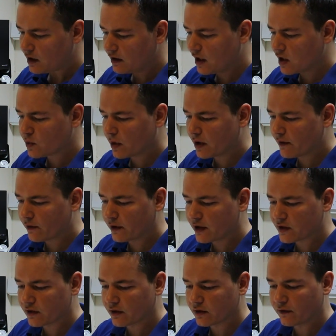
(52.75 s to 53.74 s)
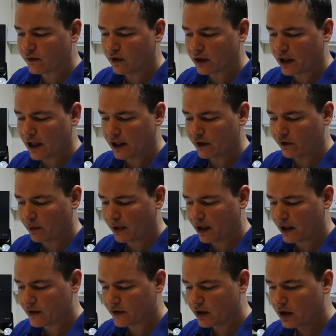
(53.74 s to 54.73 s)
that's one of the reasons for getting it
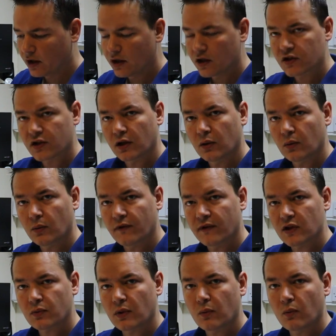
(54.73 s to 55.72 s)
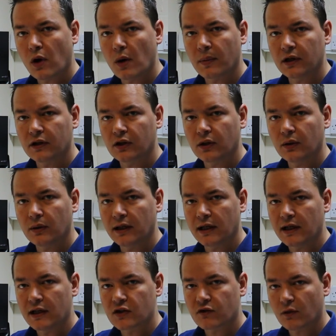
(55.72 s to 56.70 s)
replaced. So with this one what I'm going to do
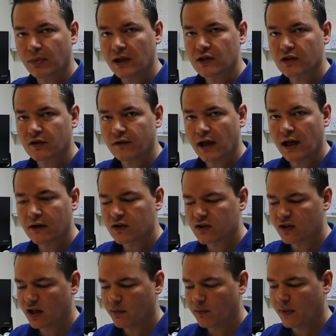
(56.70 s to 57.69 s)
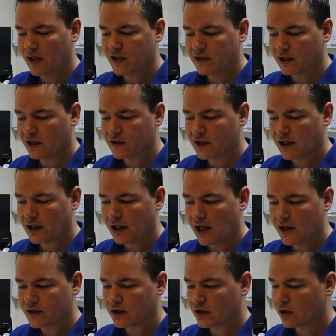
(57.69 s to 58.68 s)
is replace the fans and then basically sell it
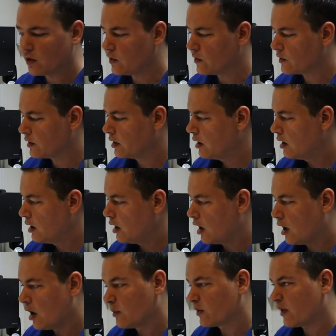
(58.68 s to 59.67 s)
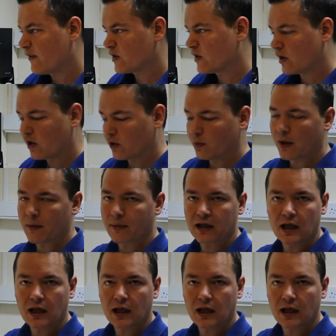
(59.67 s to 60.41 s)
as a used um, graphics card or maybe